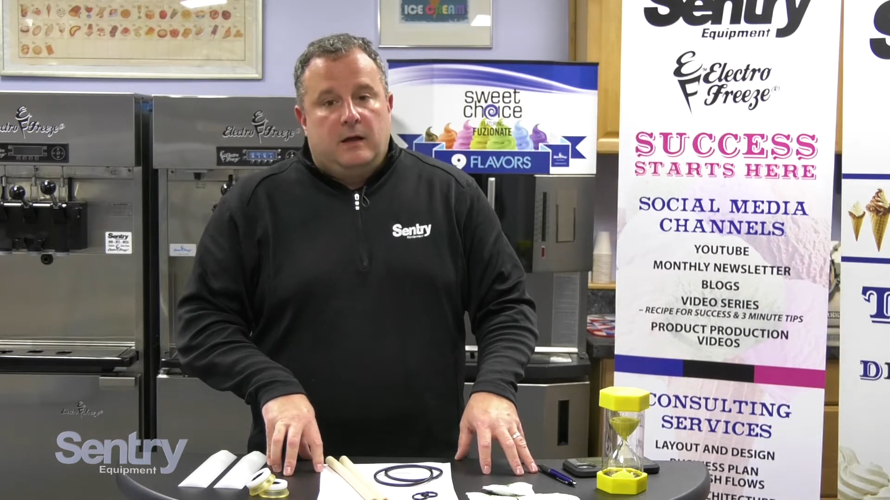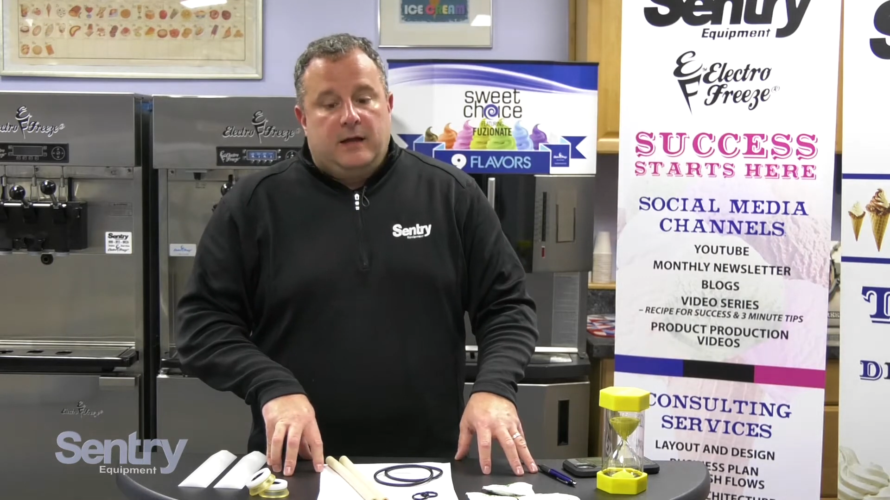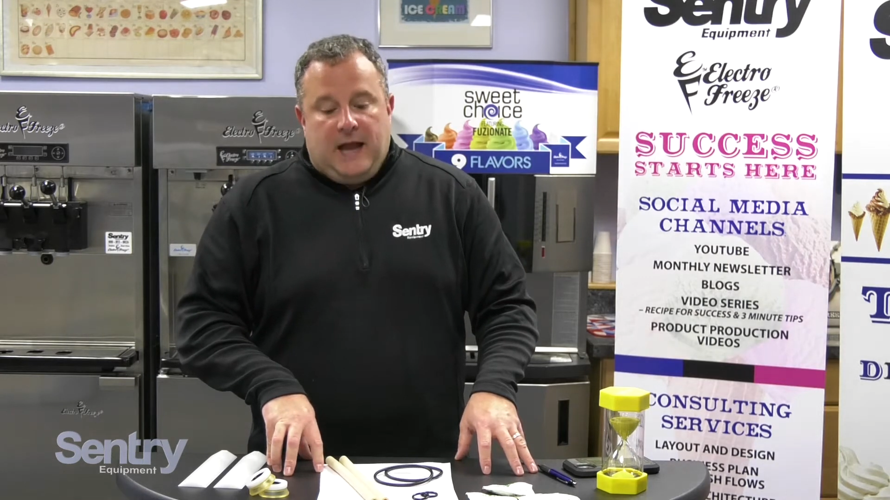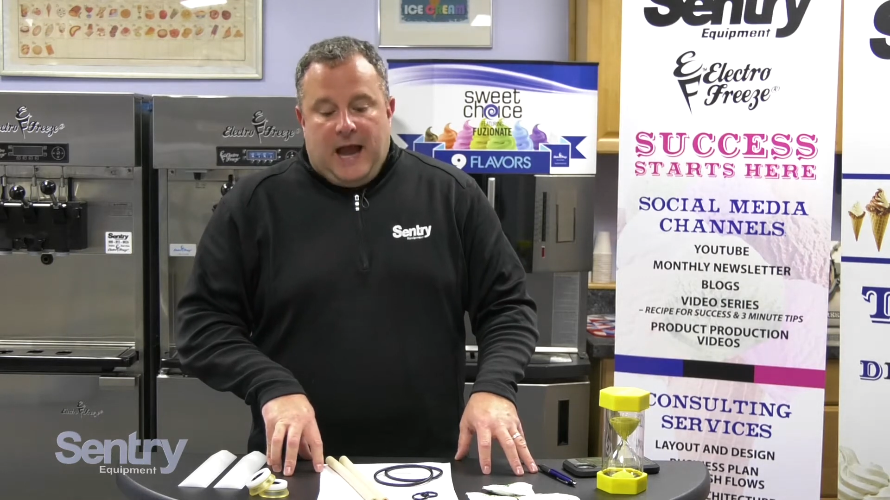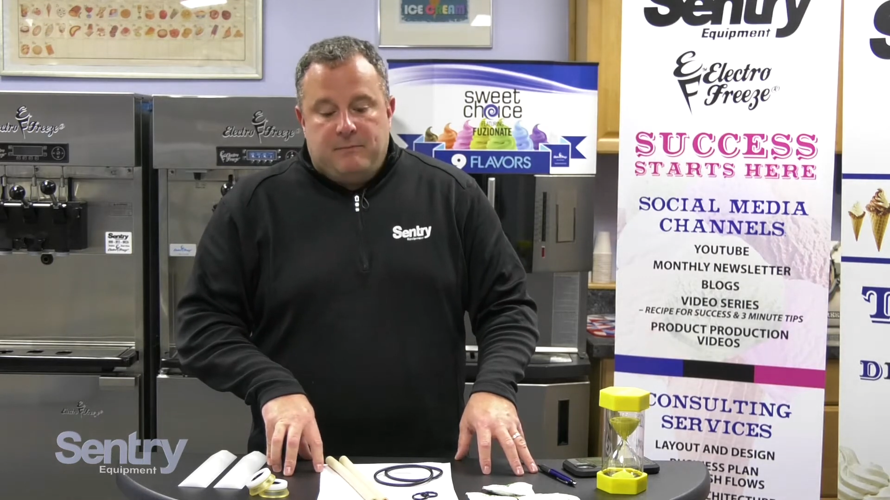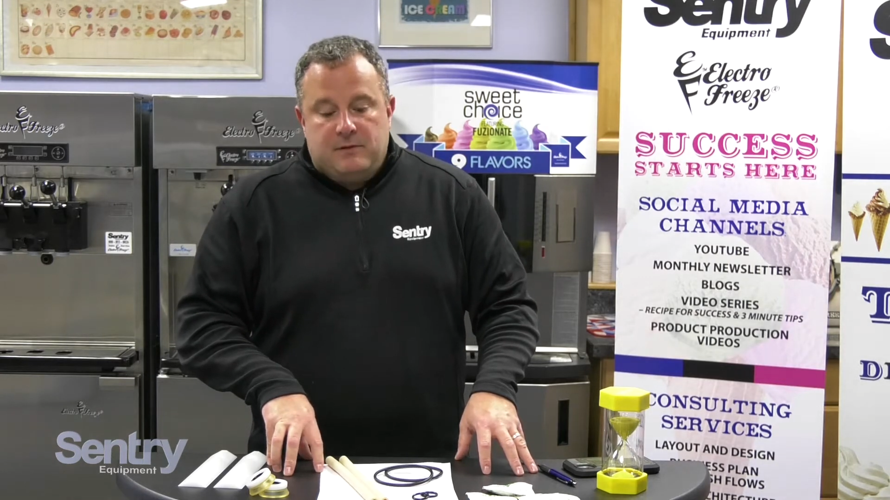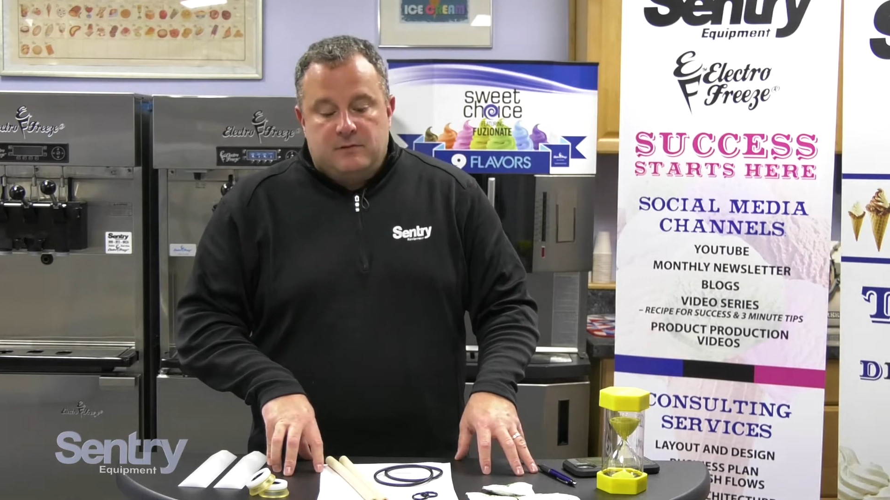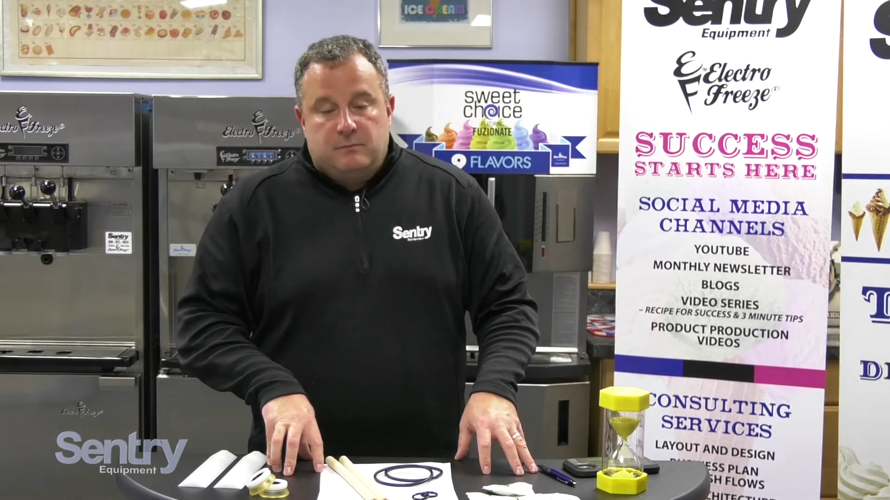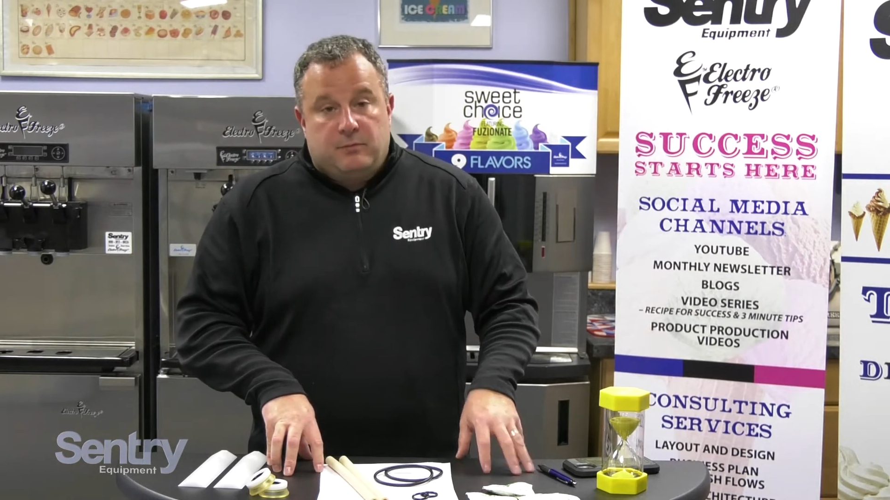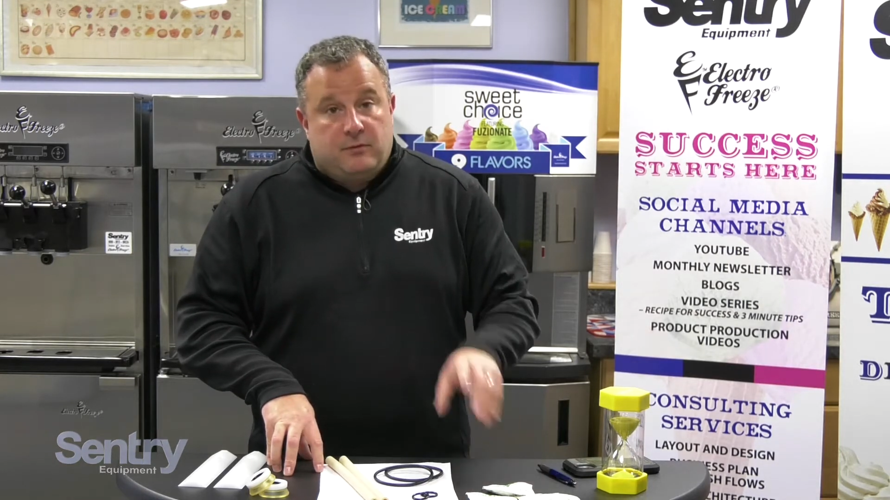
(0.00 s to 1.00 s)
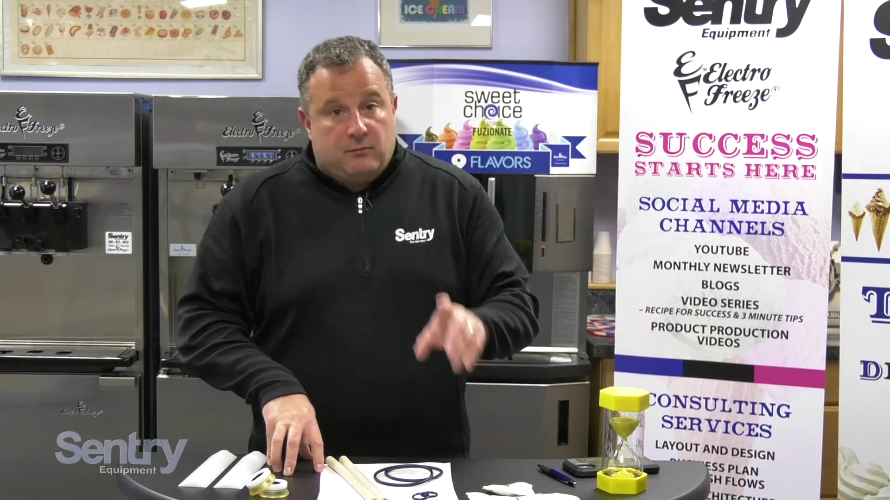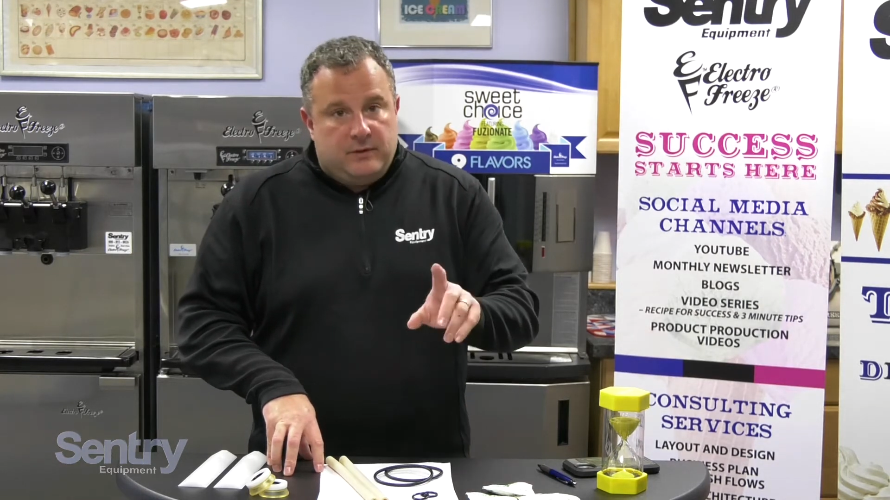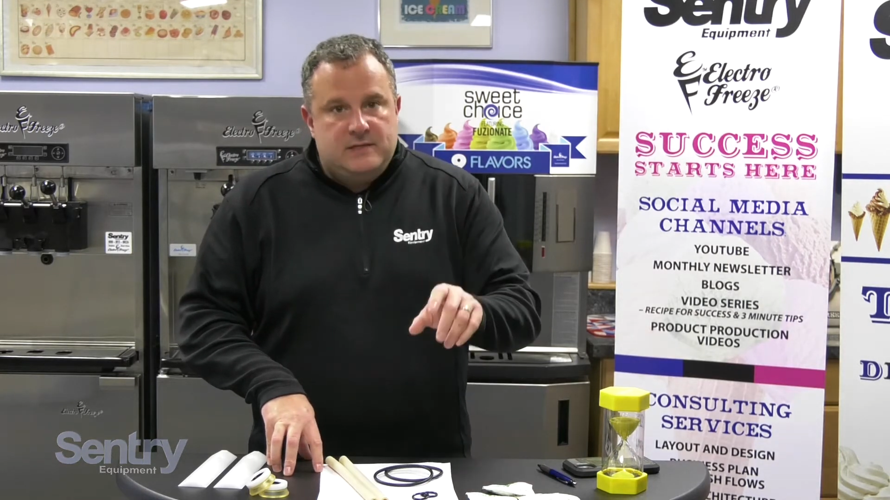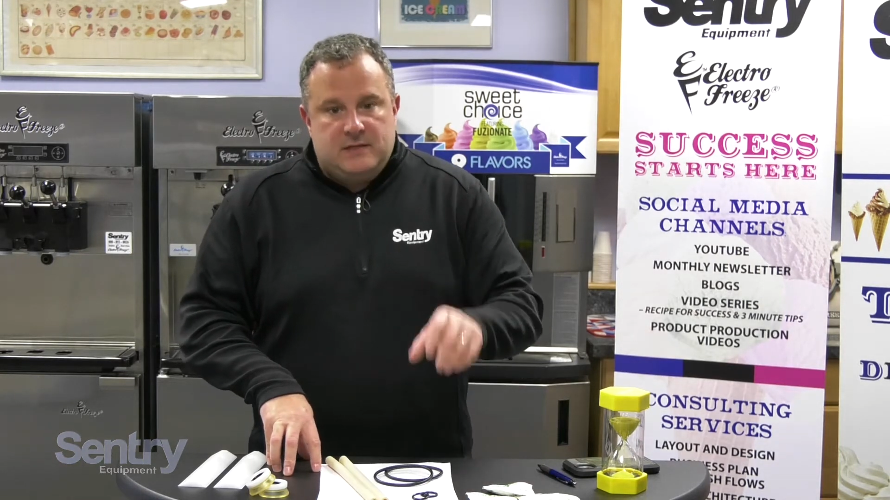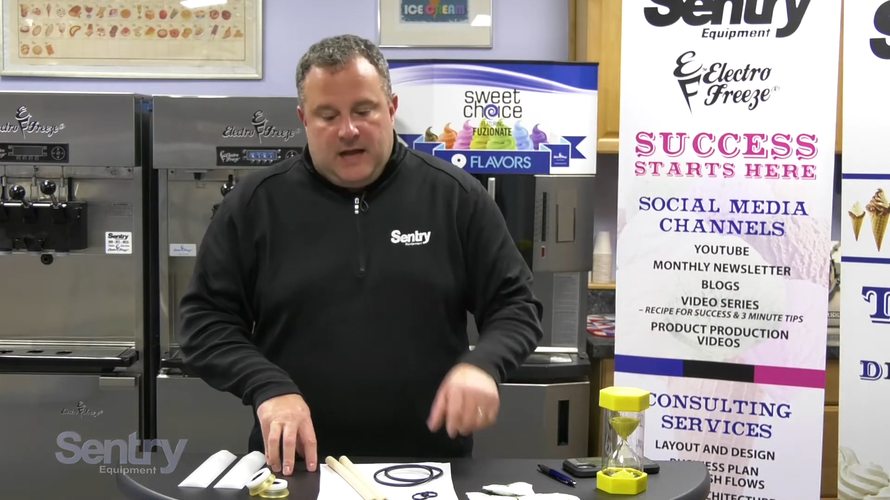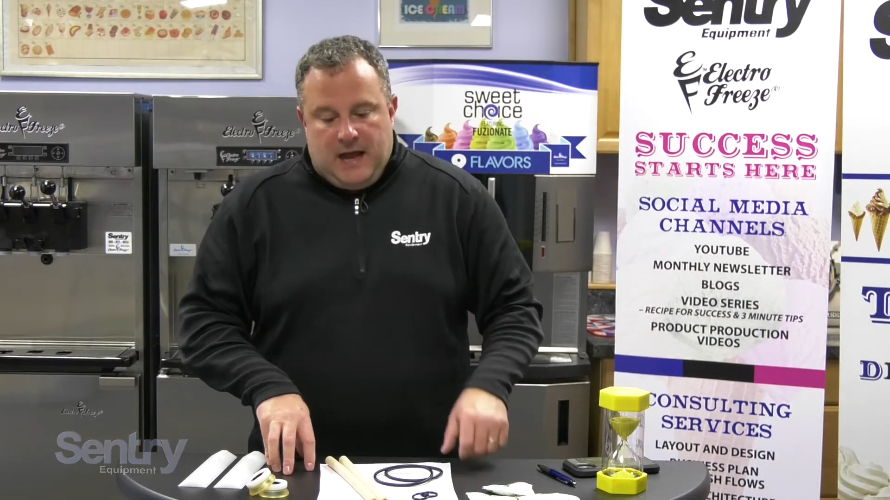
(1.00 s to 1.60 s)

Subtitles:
It happens, but the reason it